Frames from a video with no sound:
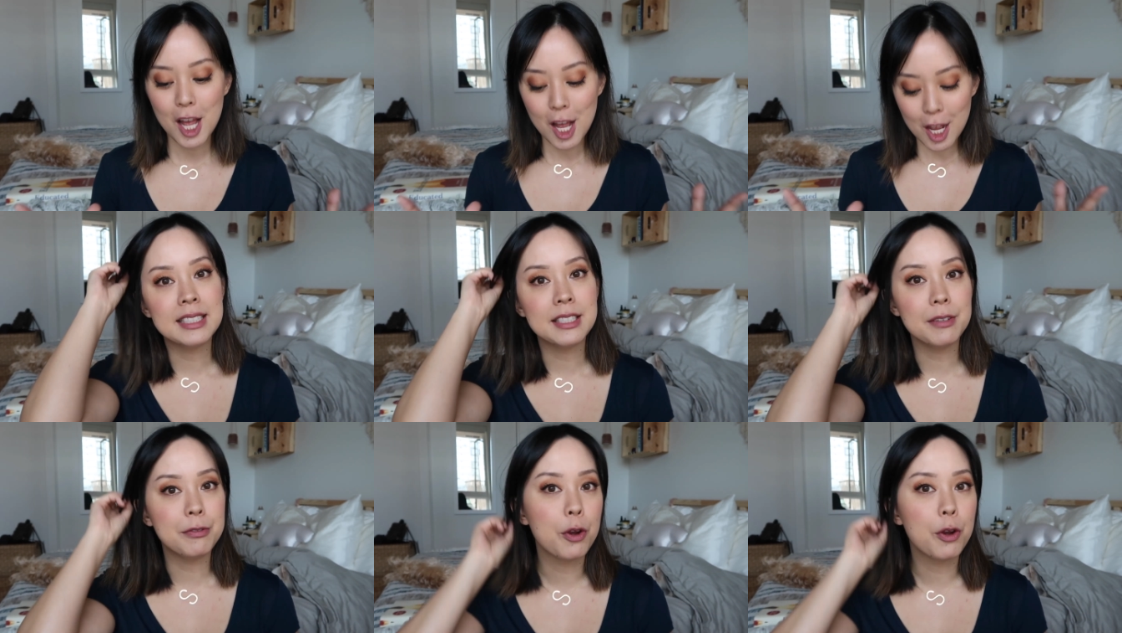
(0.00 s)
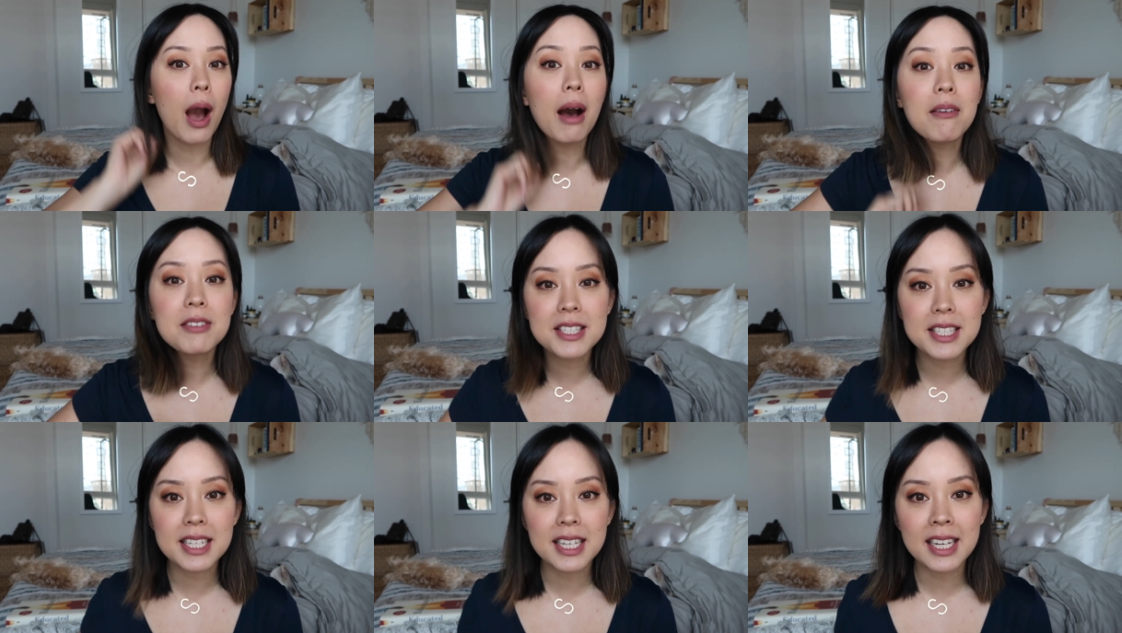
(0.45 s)
And if you
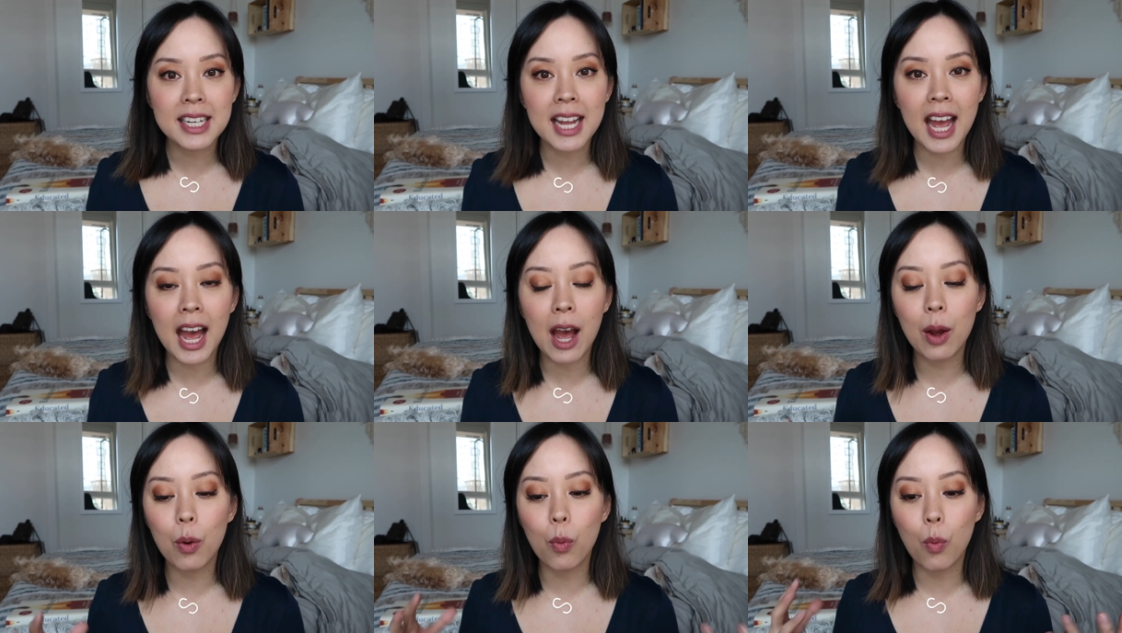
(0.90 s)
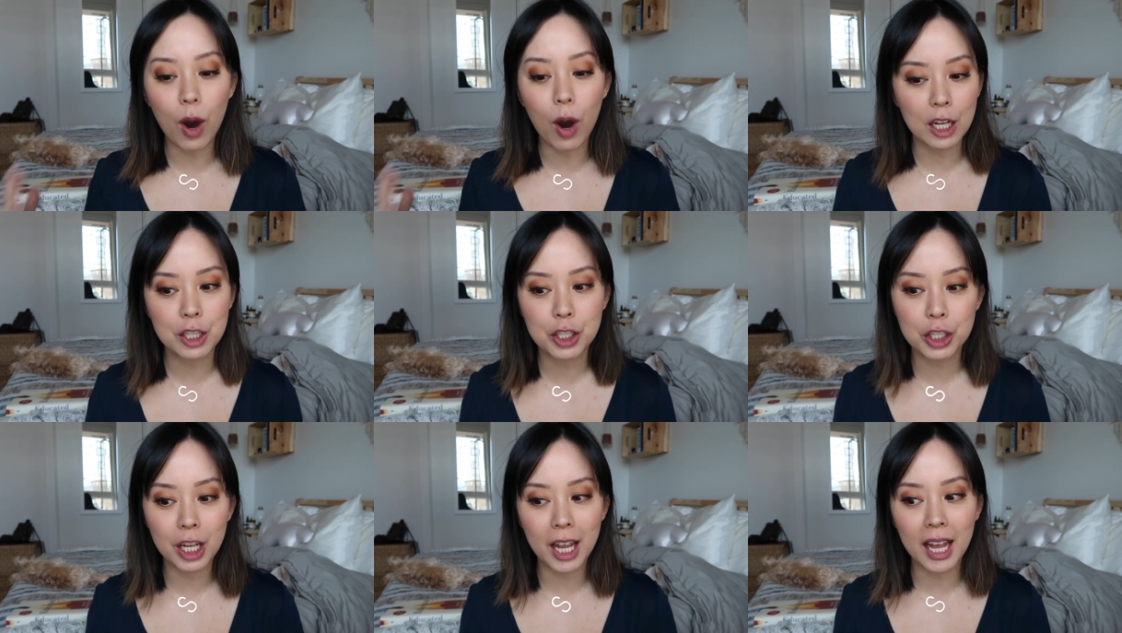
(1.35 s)
haven't seen it yet,
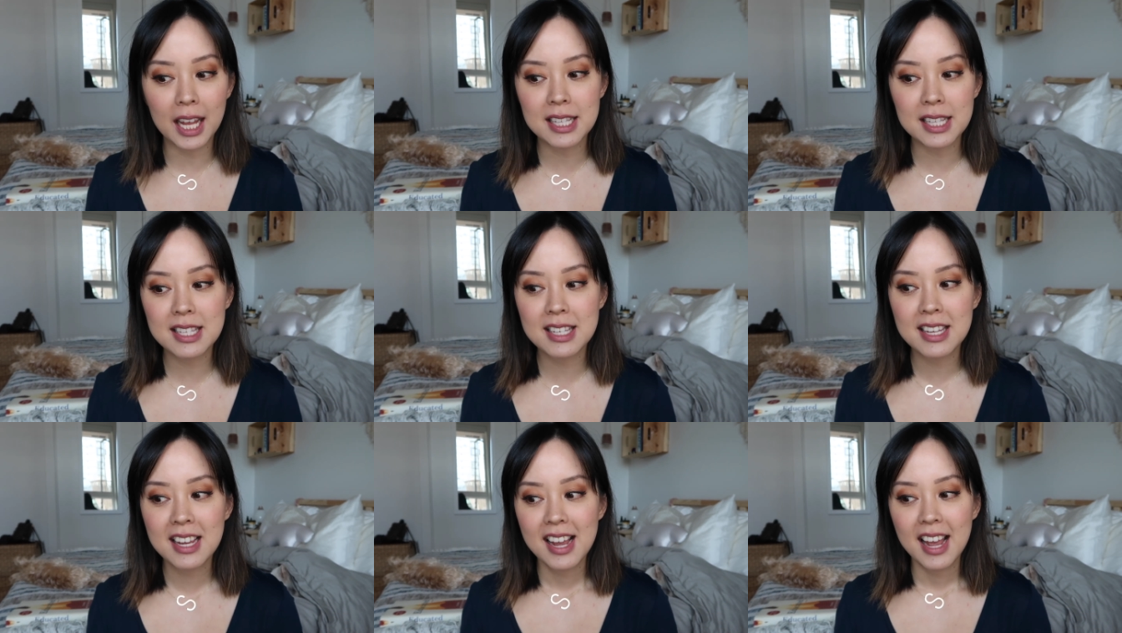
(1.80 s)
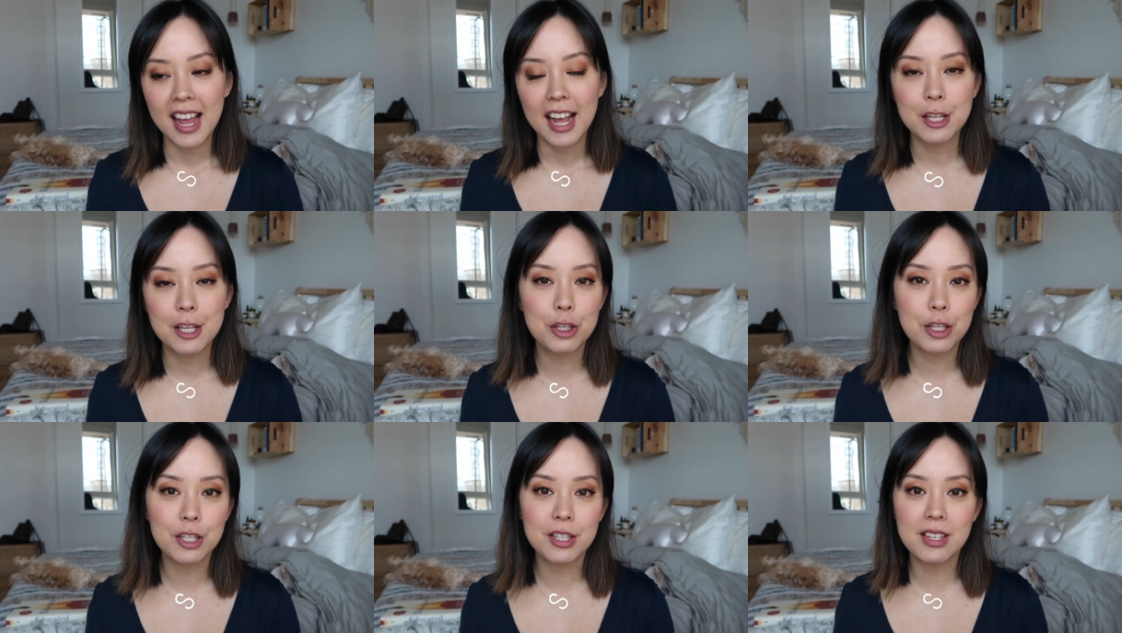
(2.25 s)
watch it.
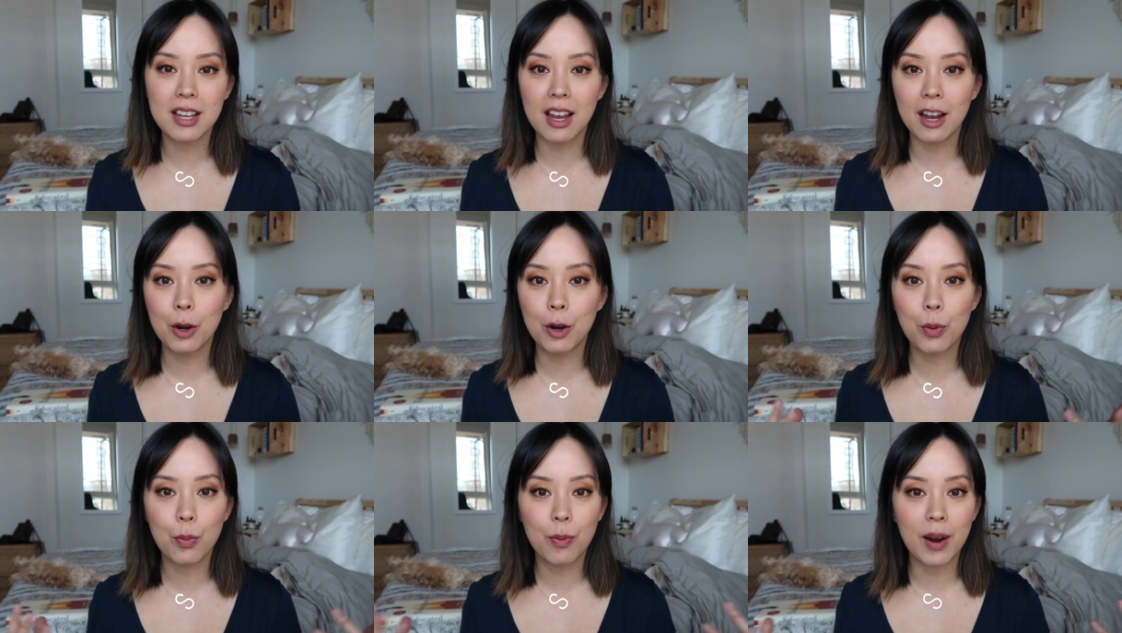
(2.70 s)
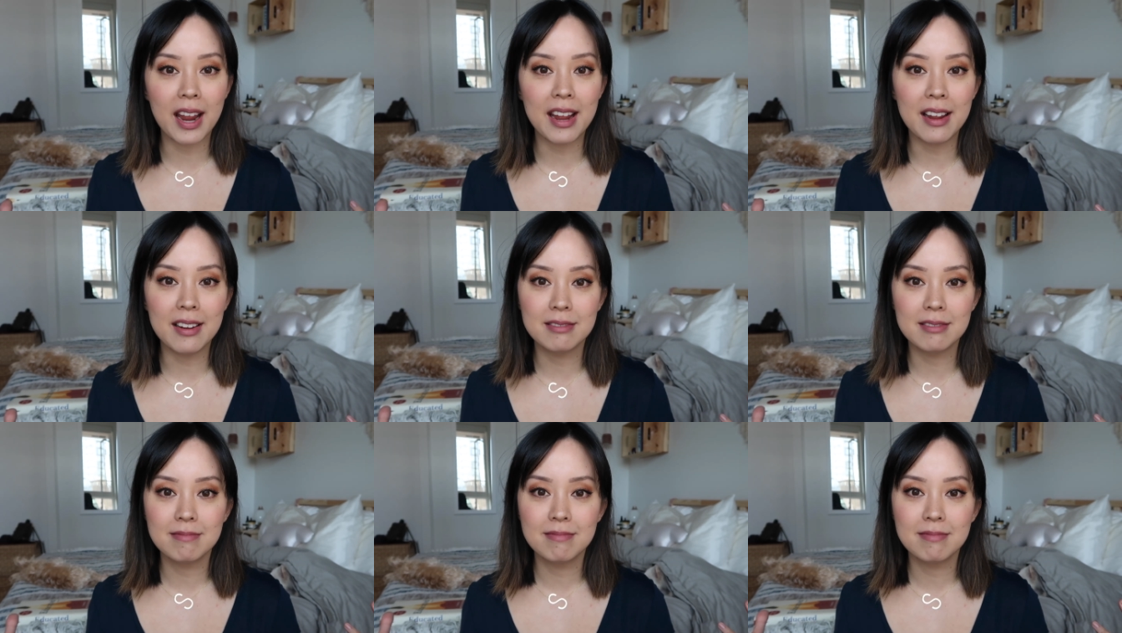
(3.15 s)
It's just a
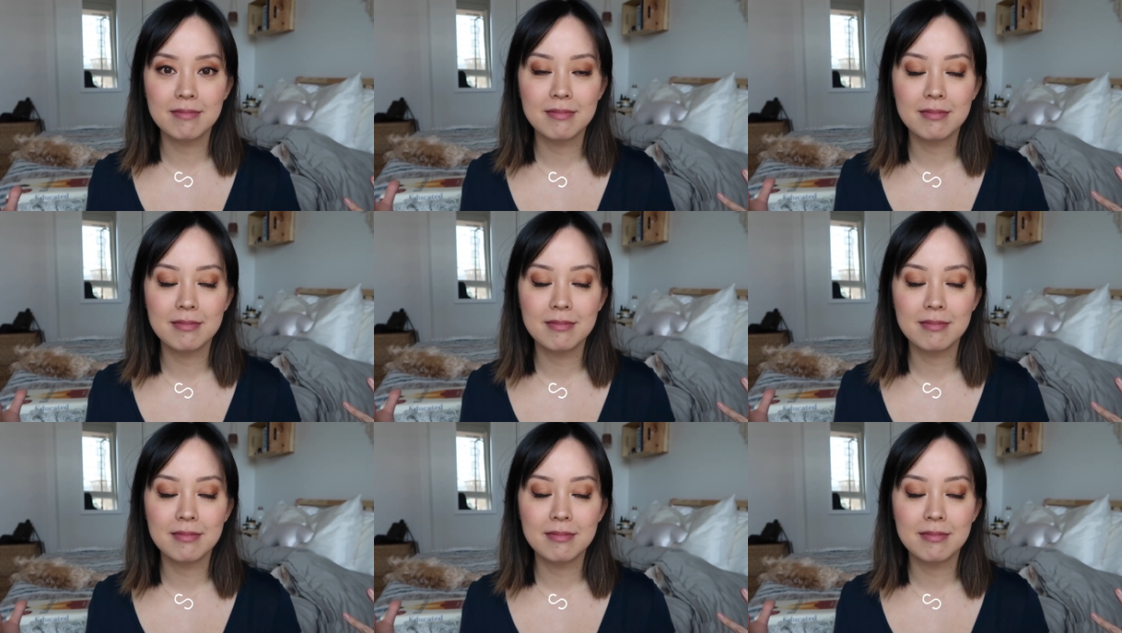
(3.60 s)
great